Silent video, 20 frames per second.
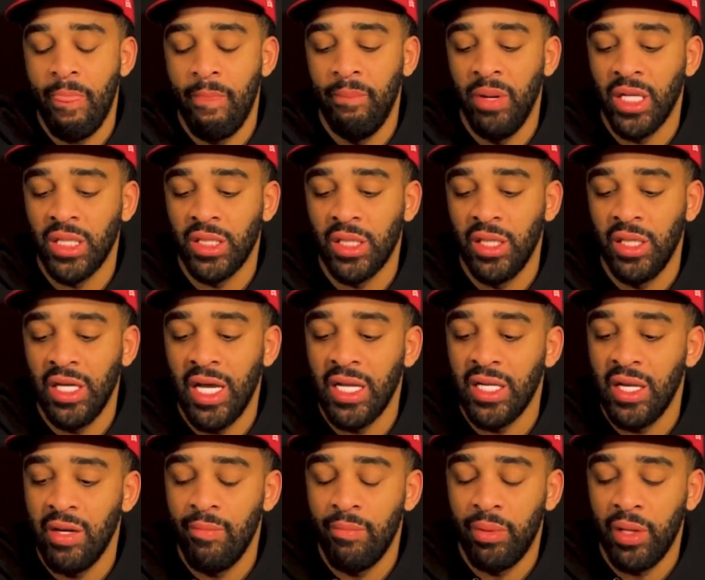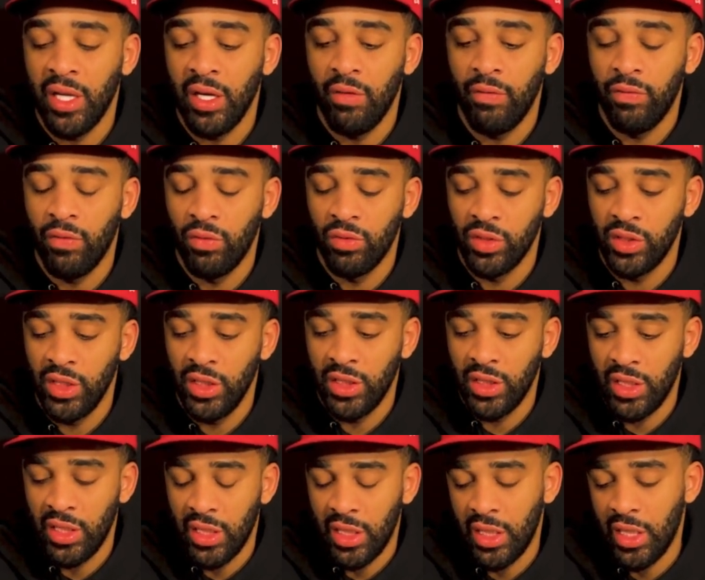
didn't play the full season.